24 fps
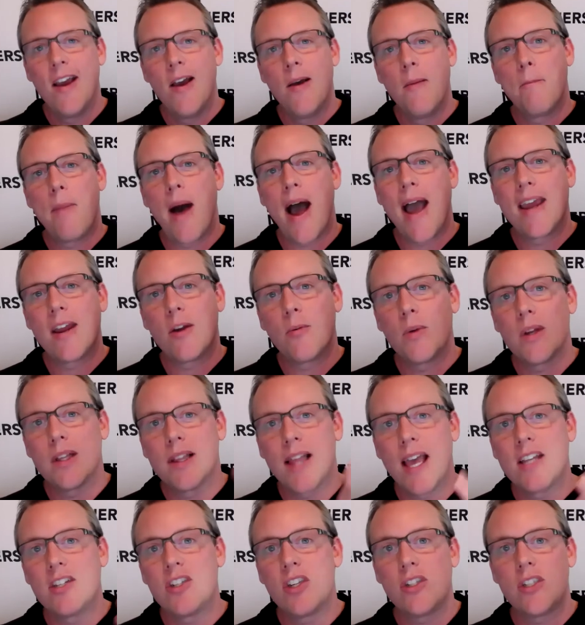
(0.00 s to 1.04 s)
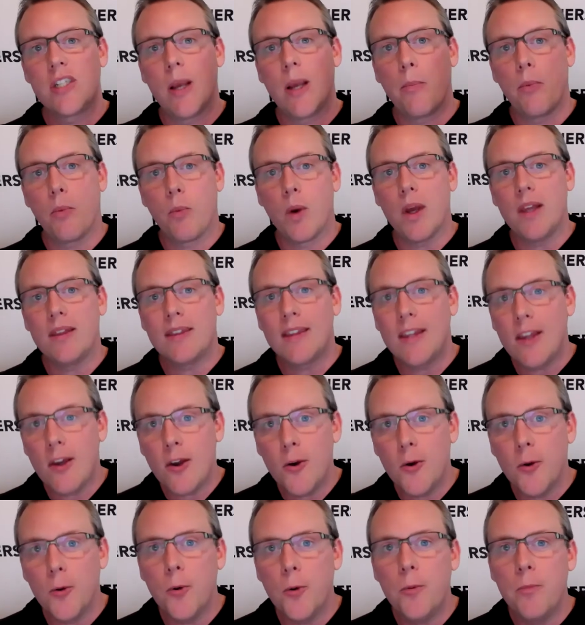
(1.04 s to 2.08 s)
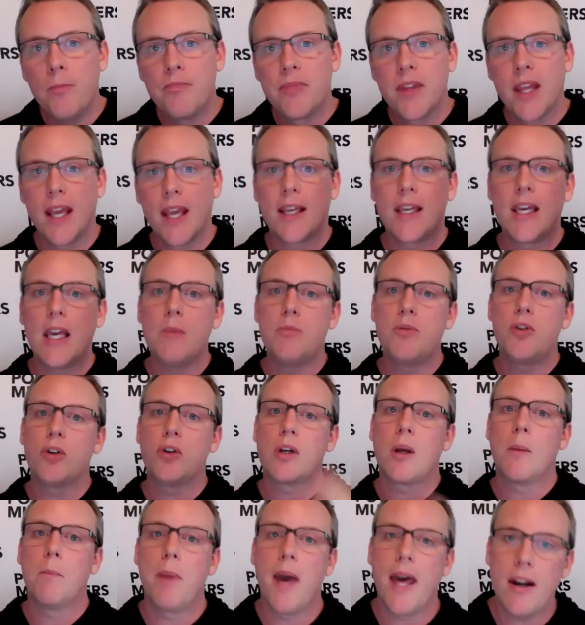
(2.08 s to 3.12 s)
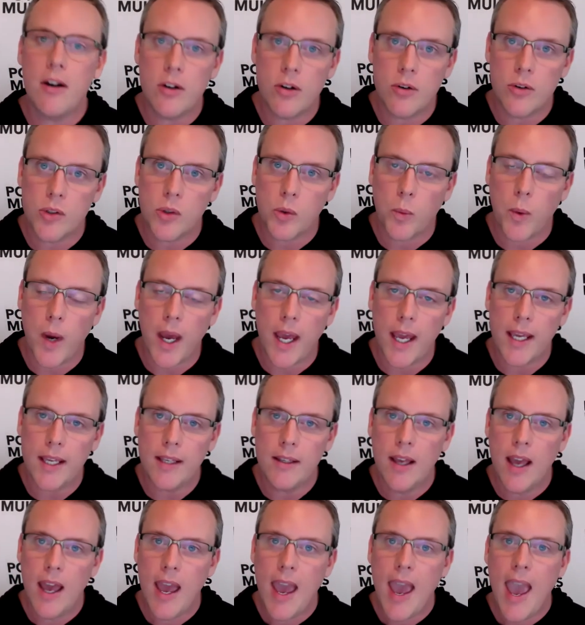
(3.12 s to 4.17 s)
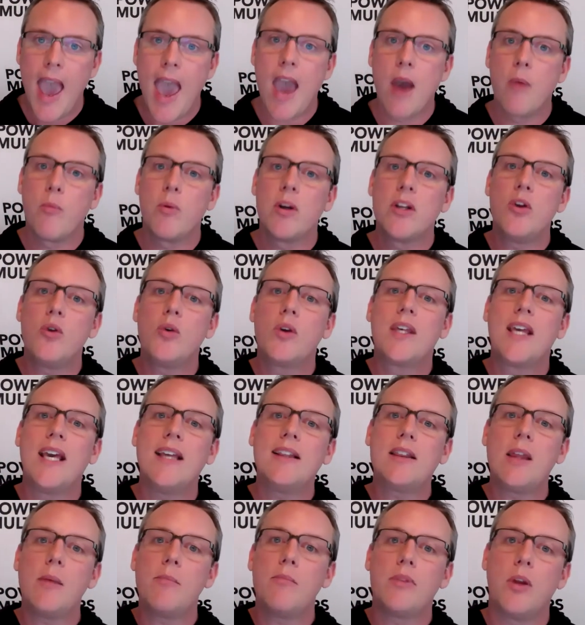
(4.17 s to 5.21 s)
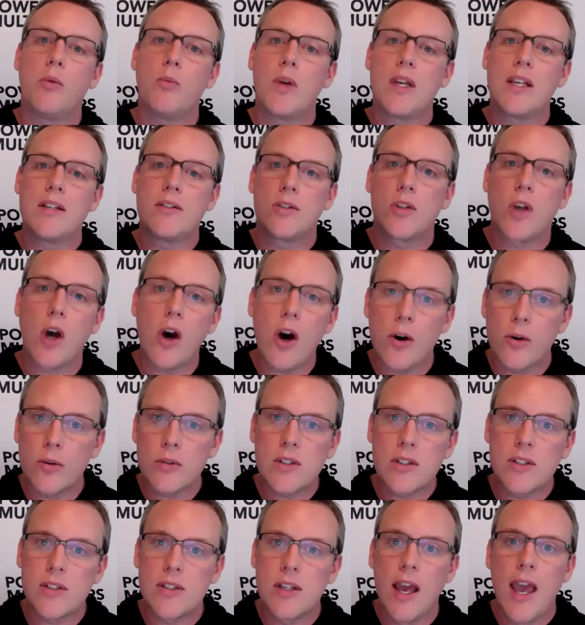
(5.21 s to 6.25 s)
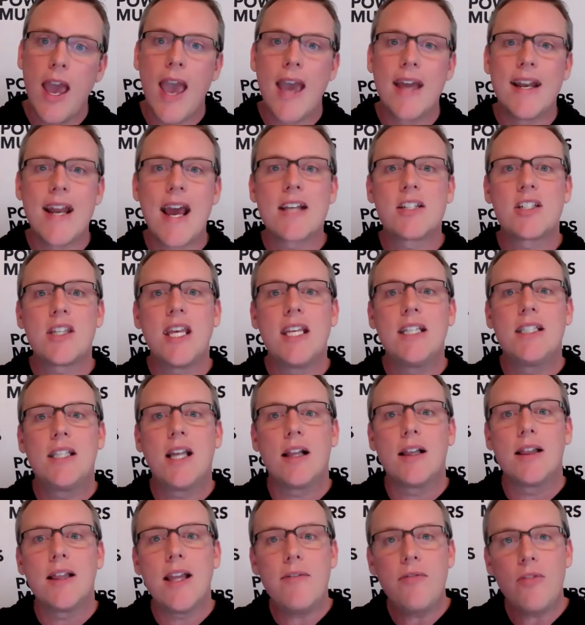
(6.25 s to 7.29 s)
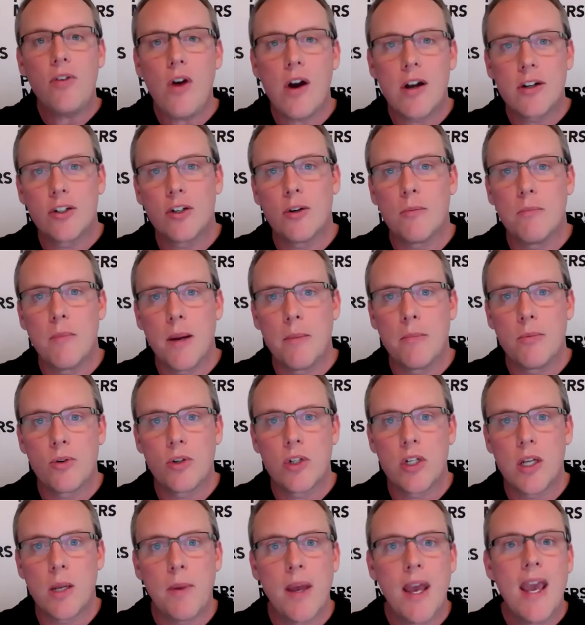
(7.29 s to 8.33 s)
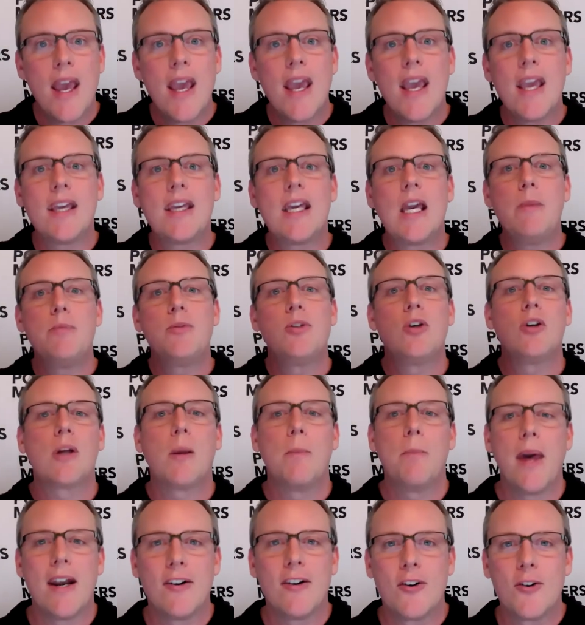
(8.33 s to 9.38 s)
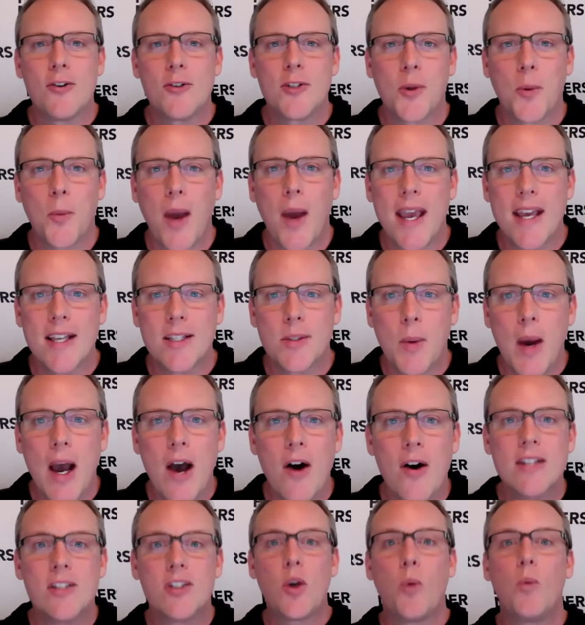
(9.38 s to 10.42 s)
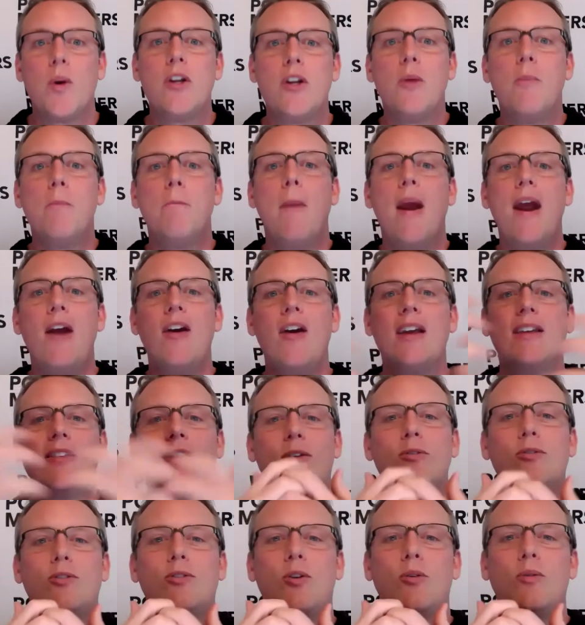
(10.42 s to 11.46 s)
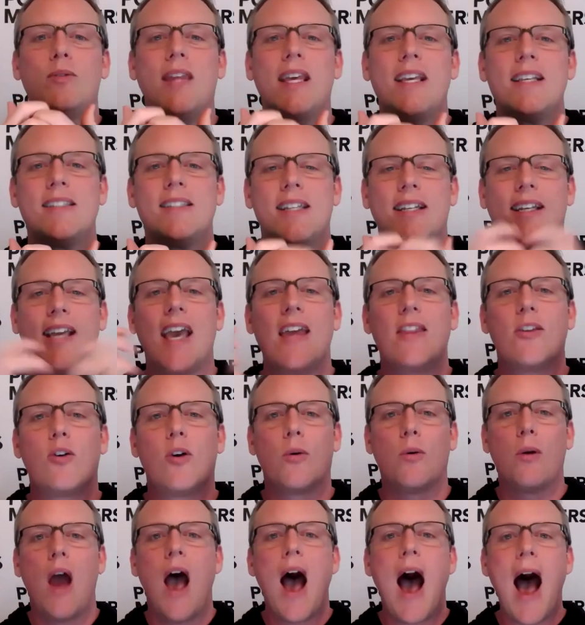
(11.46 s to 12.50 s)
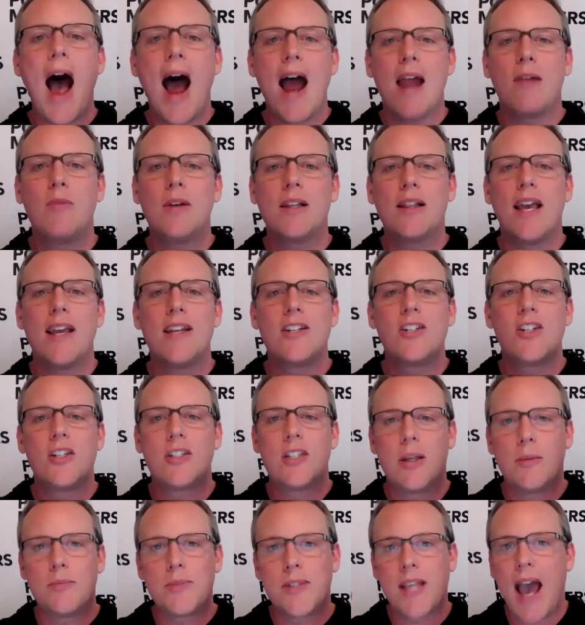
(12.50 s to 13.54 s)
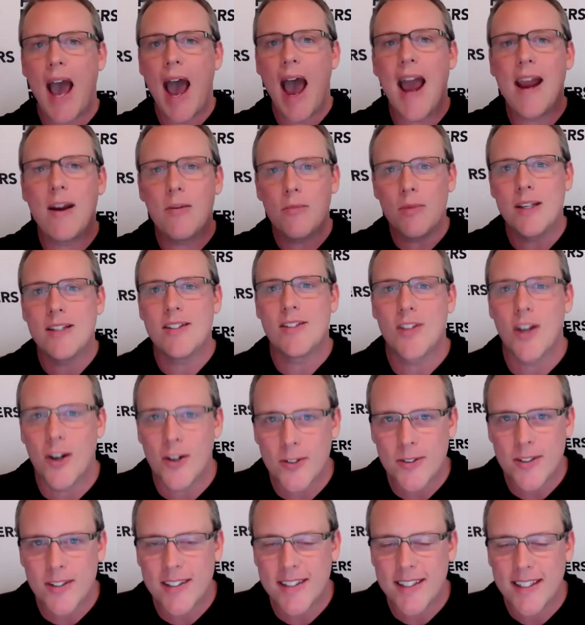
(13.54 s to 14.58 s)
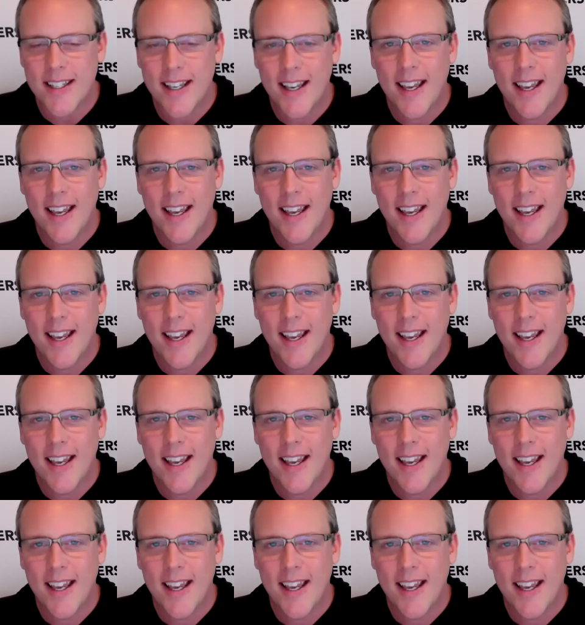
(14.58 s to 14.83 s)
by a relationship with you, it keeps your competitors away. And when you get them the results and actually deliver on your membership, it keeps your competitors away as well. And so when you marry those two things together, high relationships, high results,